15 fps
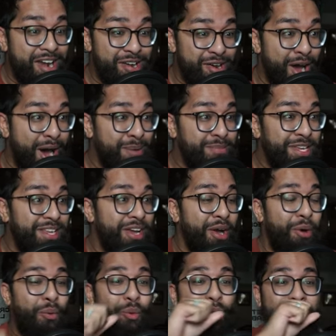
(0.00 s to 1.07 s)
Nami
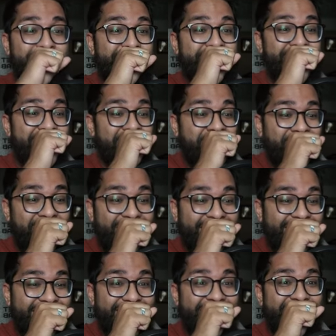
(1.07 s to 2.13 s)
wins
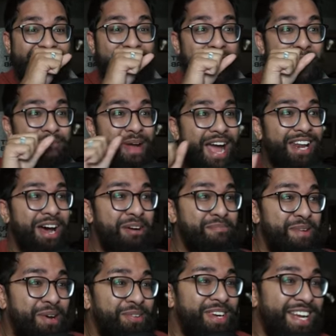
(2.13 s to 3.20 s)
with combat
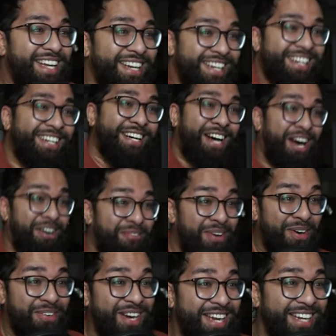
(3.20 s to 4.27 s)
opponent.
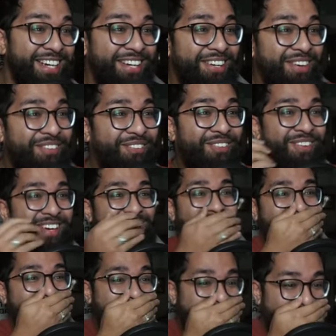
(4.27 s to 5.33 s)
Opponent, what are
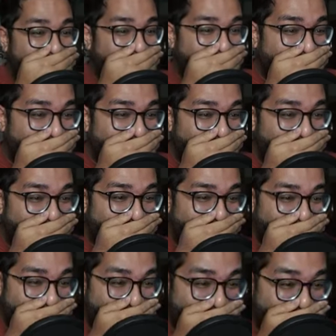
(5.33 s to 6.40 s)
you doing?
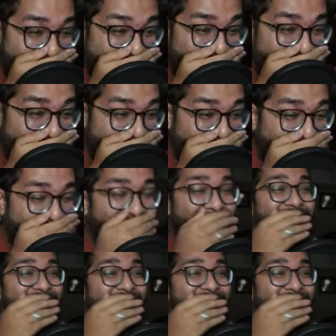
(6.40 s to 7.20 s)
No.